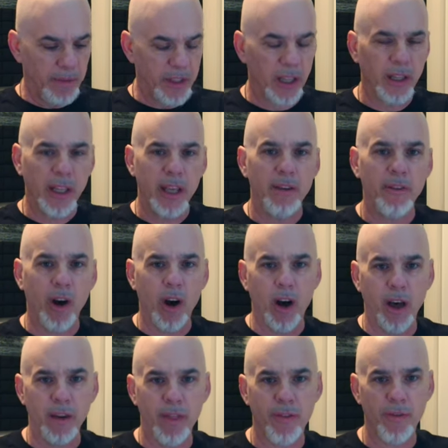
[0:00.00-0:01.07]
to live
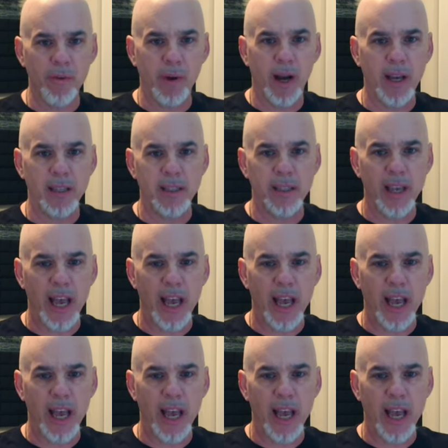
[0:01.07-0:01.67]
on through us.